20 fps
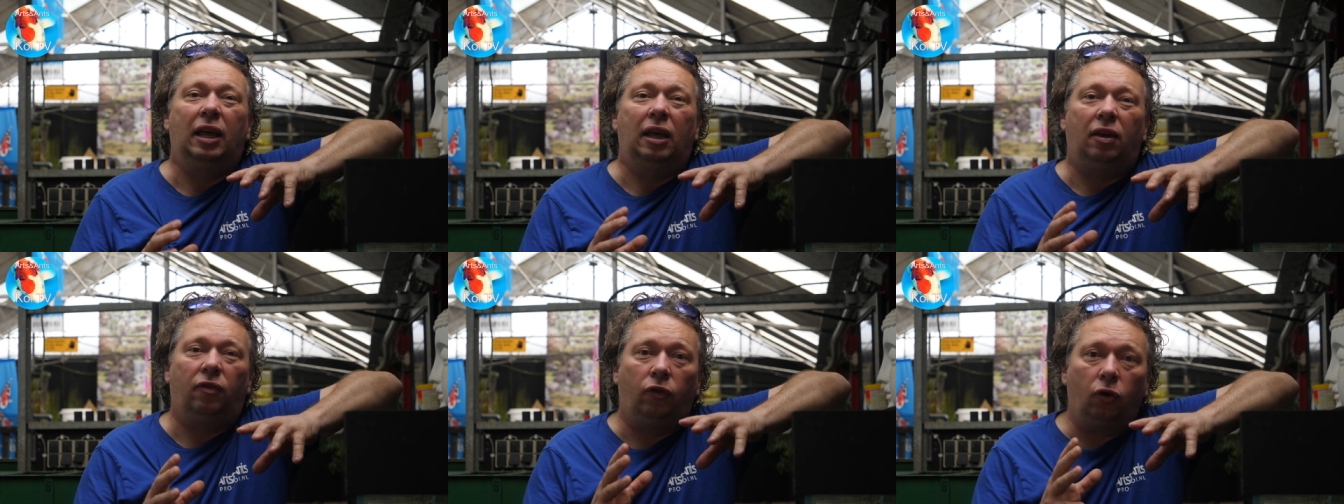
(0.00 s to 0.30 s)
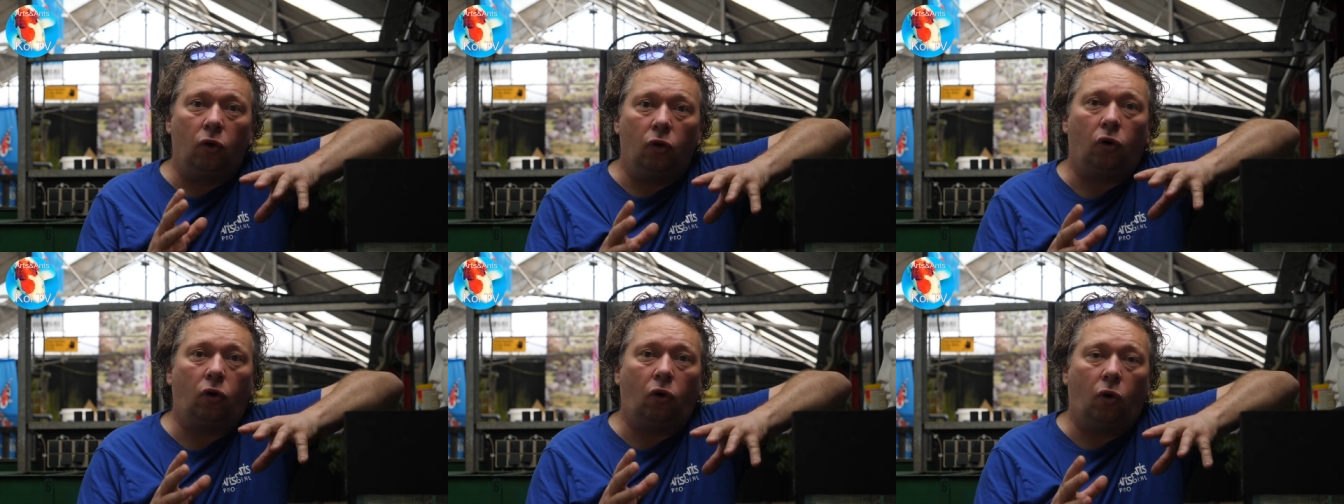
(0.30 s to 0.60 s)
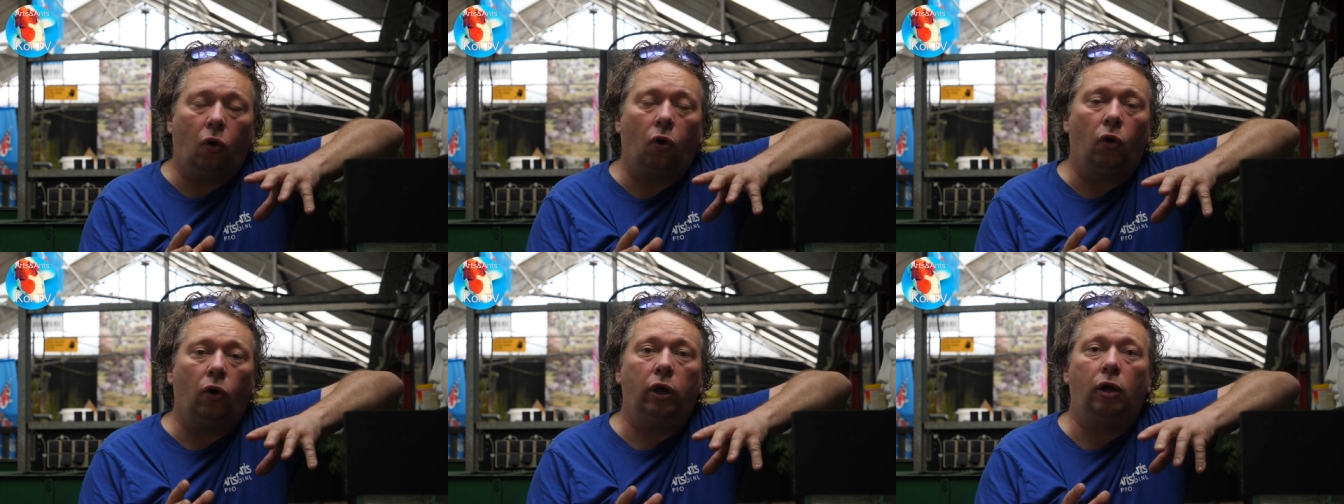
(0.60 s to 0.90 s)
If your
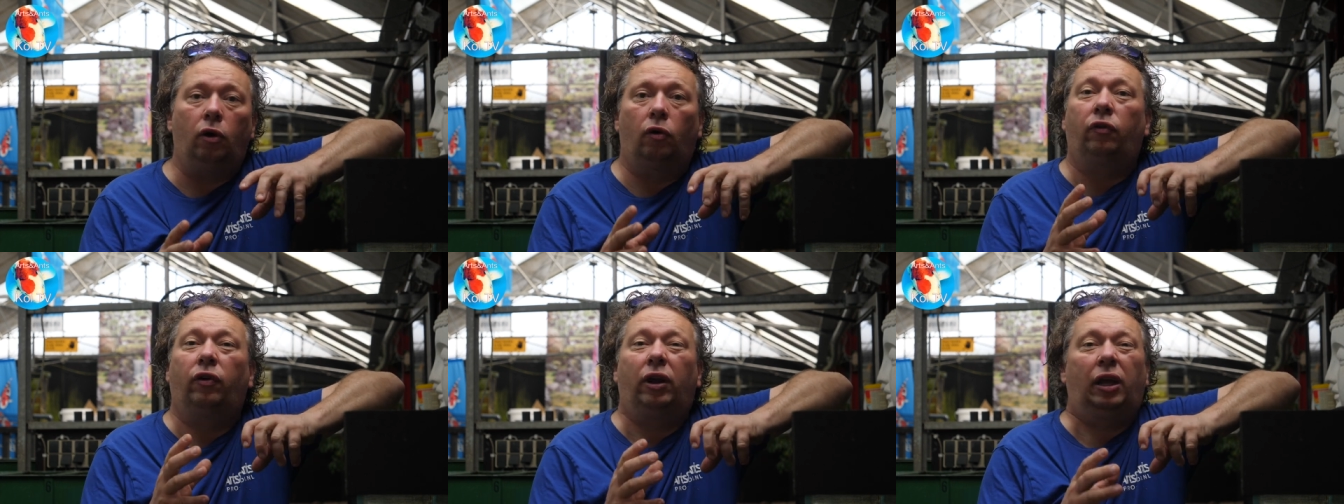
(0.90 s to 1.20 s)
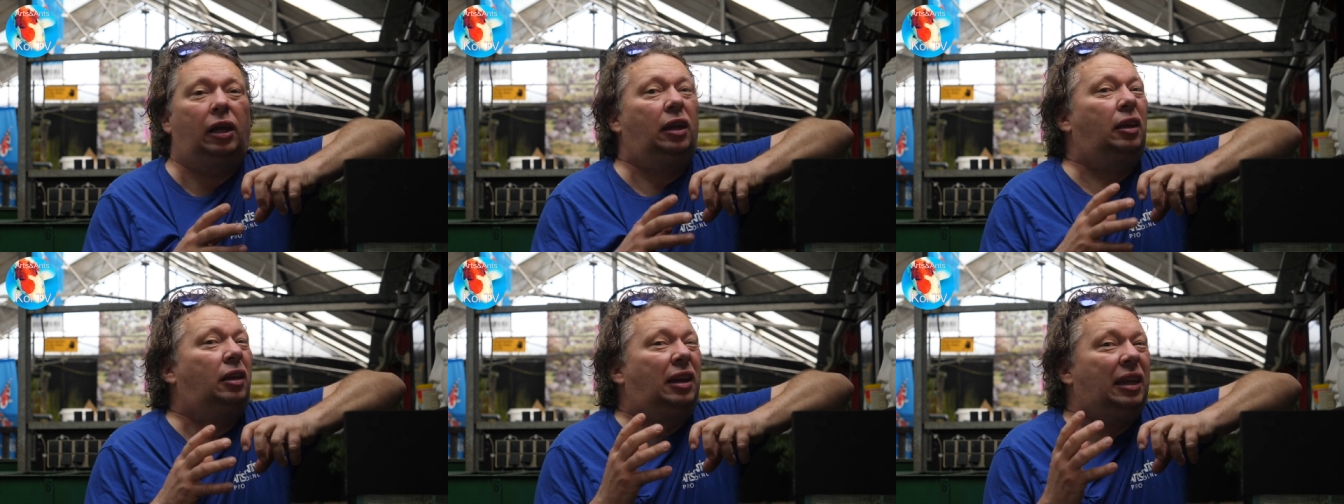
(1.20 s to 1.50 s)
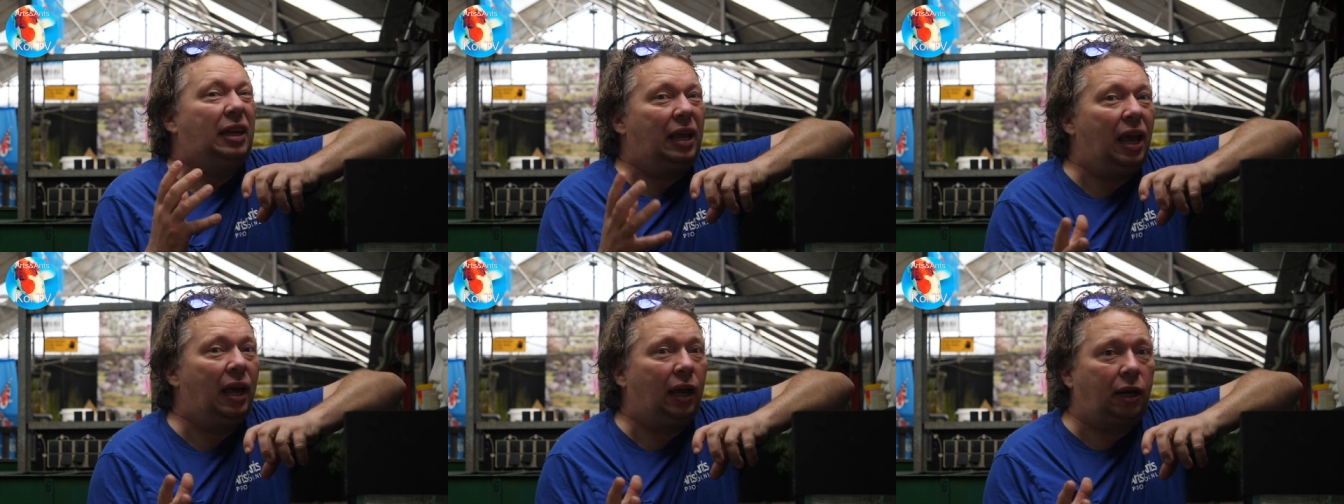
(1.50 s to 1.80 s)
koi or
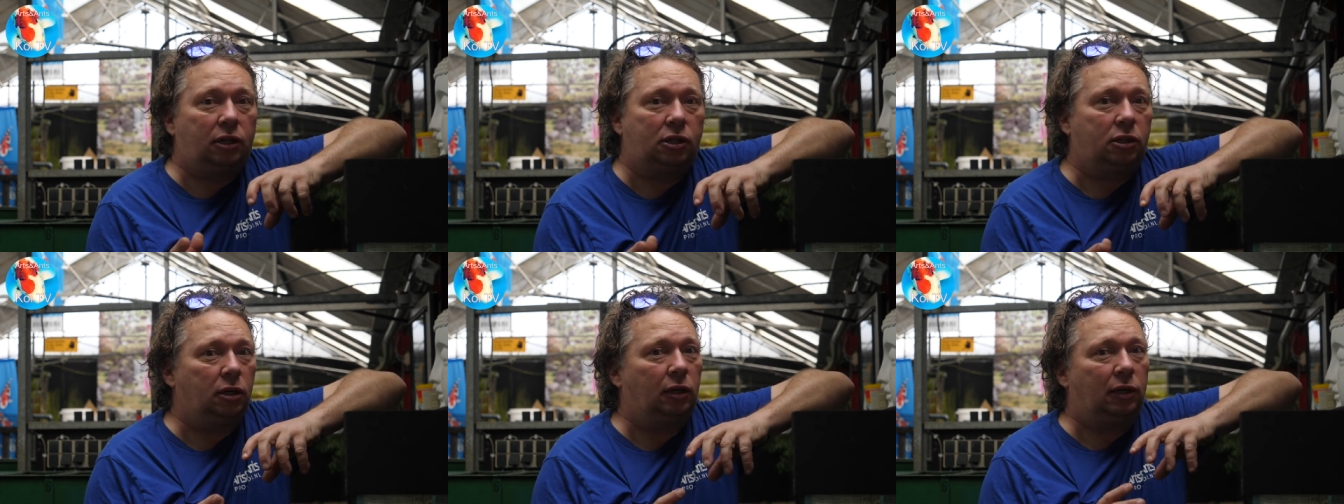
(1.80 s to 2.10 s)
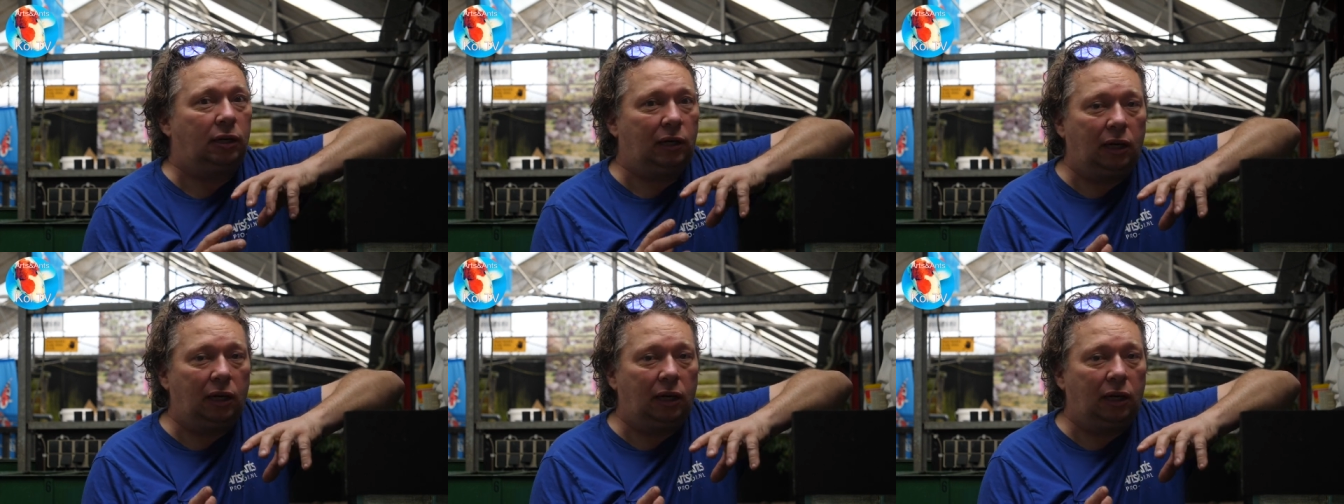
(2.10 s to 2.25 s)
the eggs